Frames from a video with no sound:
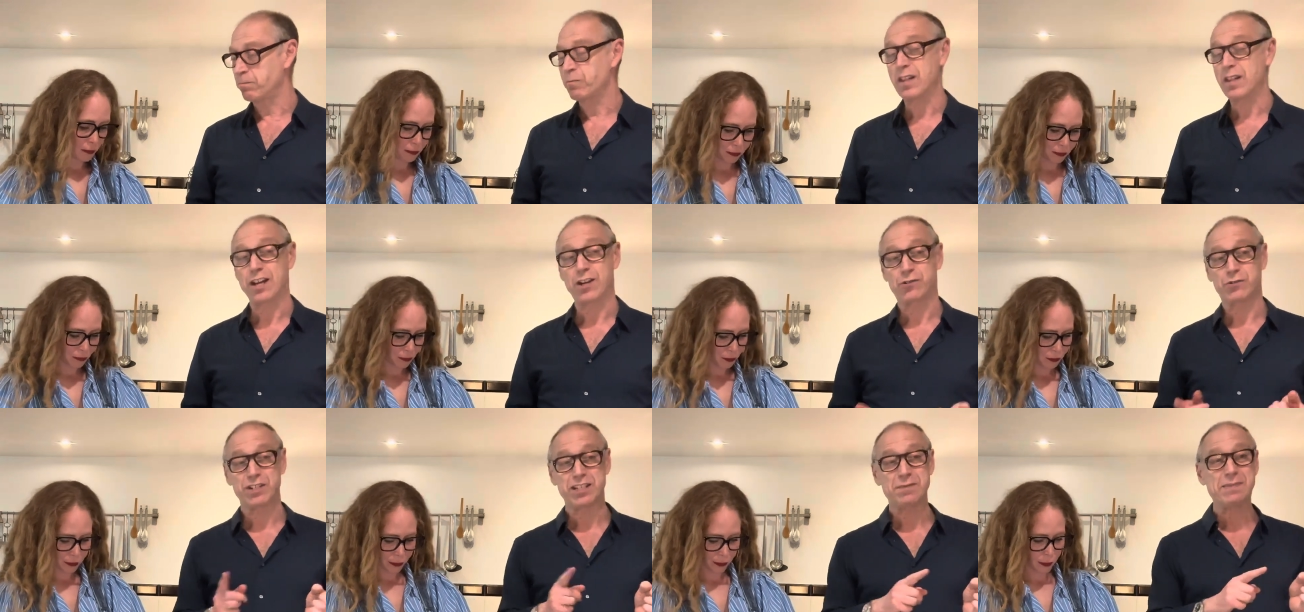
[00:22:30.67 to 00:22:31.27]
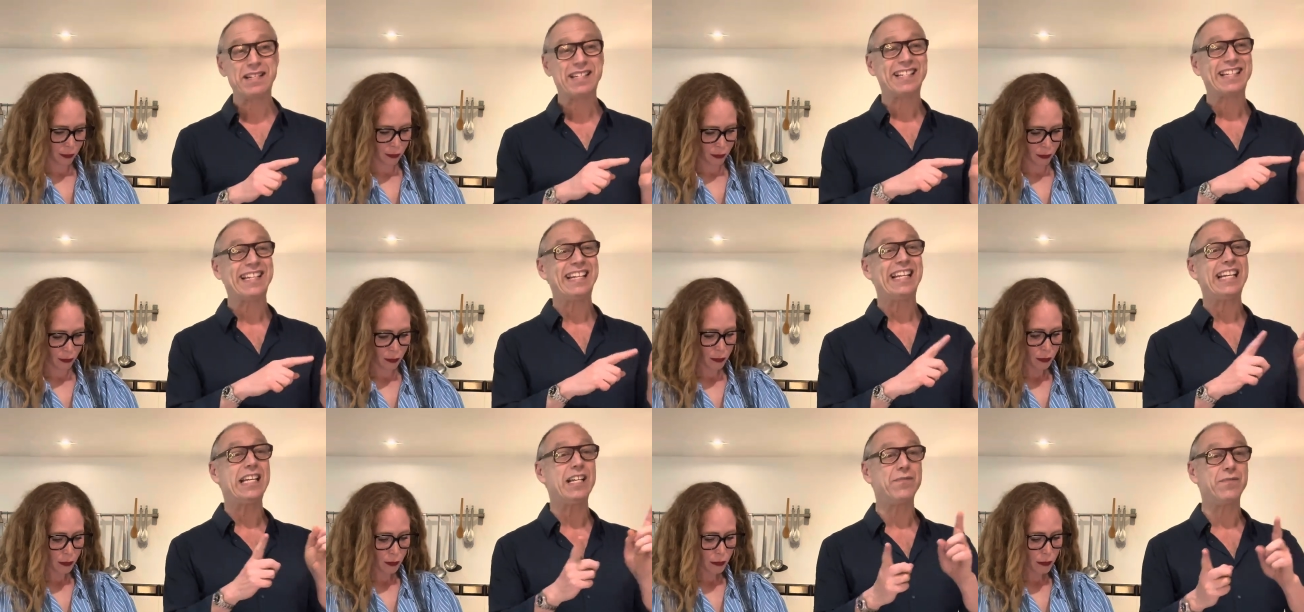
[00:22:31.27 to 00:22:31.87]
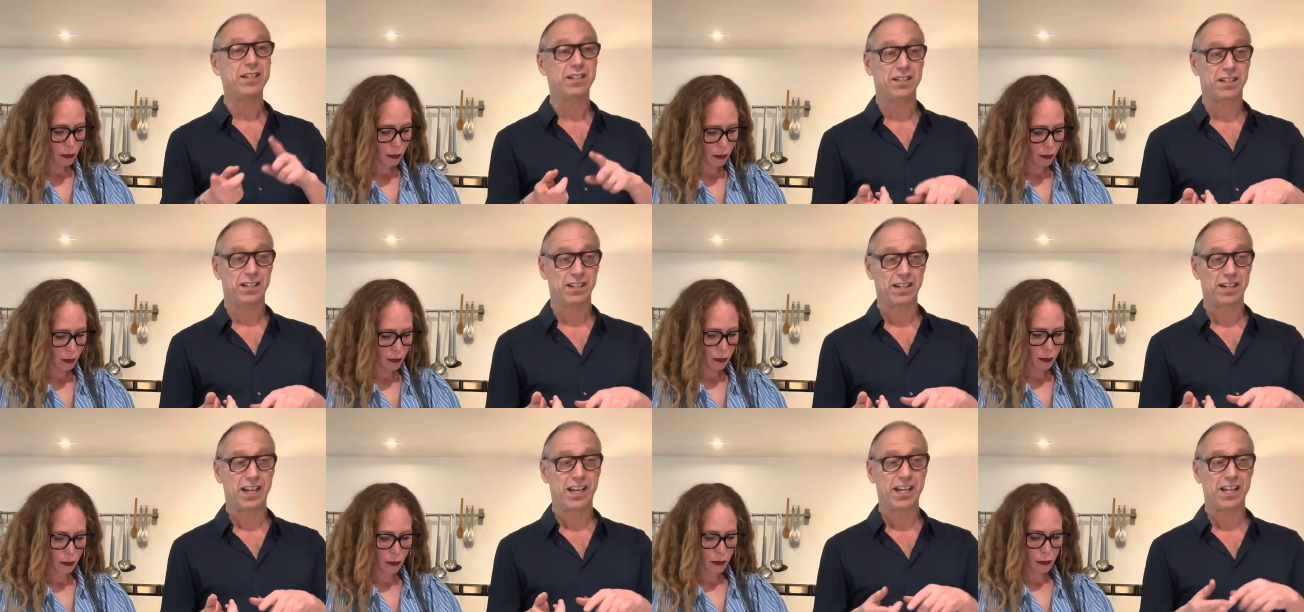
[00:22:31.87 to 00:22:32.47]
Speaker 1: And Christmas Eve is the
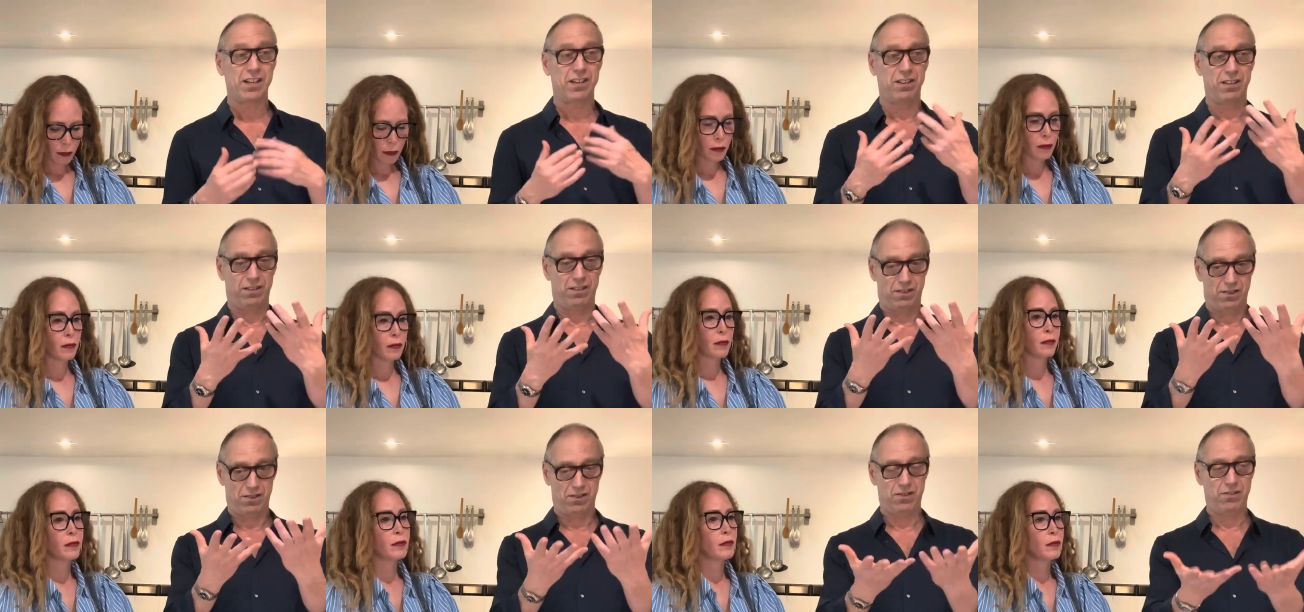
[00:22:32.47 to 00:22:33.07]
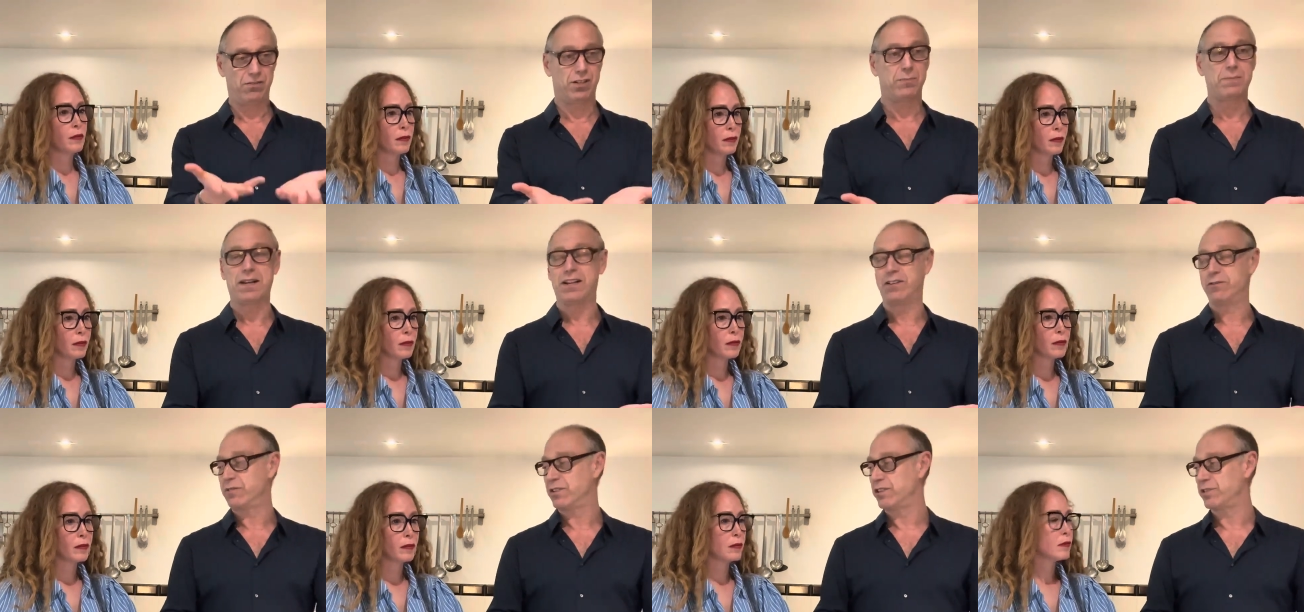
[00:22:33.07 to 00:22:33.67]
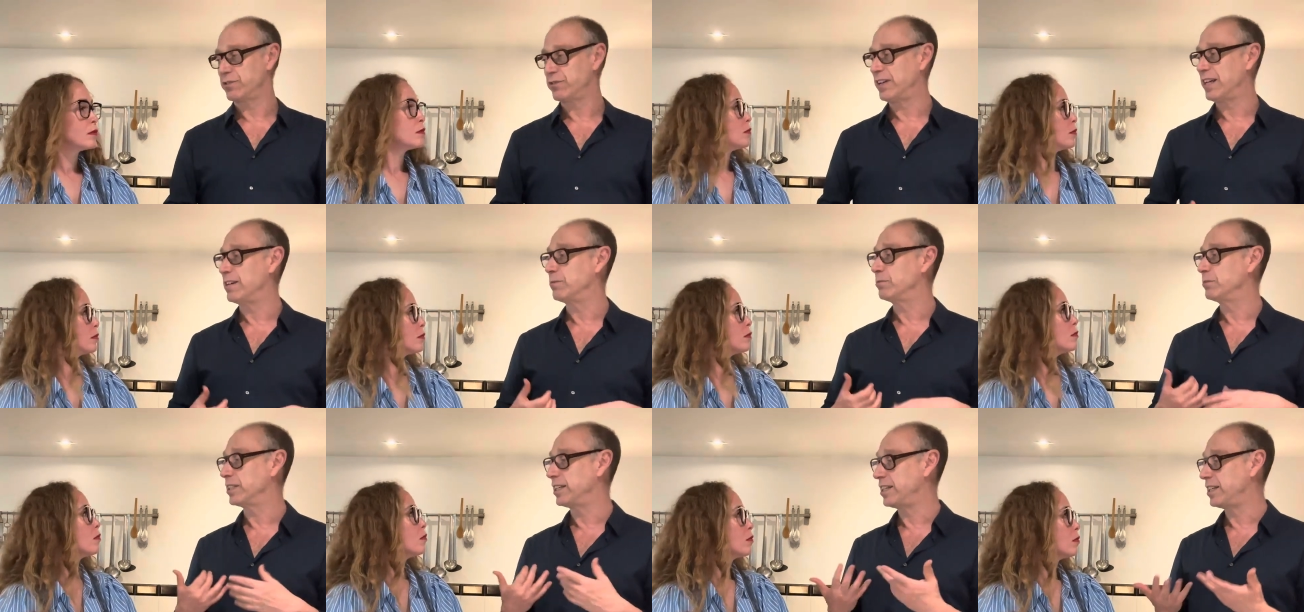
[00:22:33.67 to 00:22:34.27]
night you spend with your
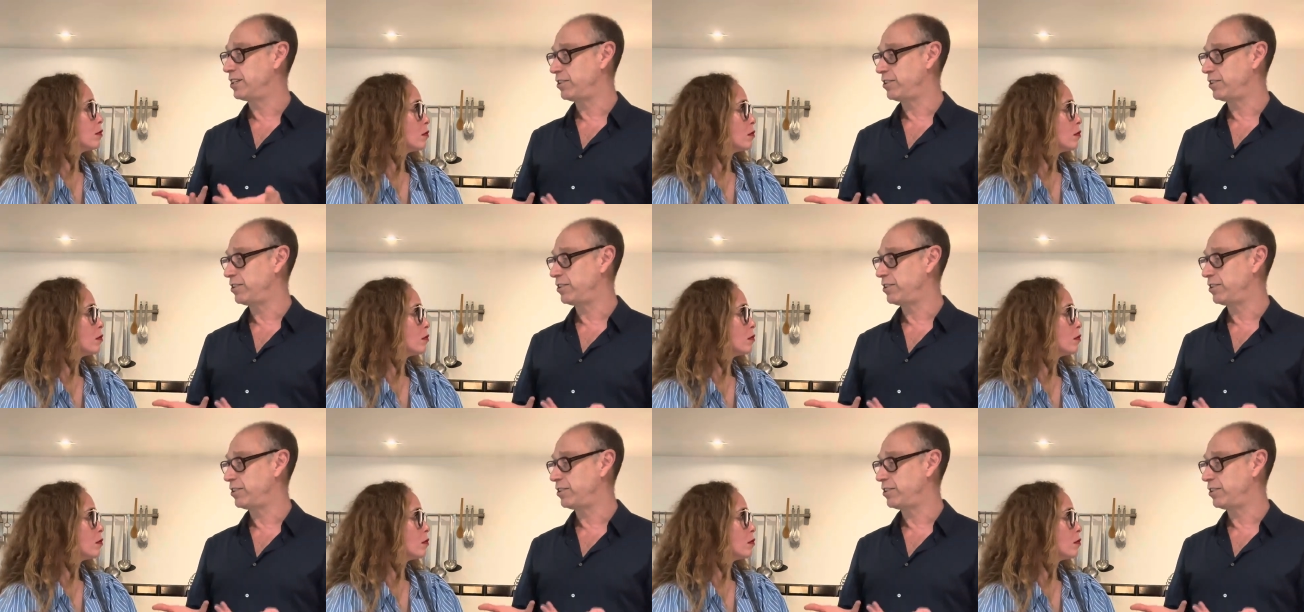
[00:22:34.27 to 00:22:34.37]
family,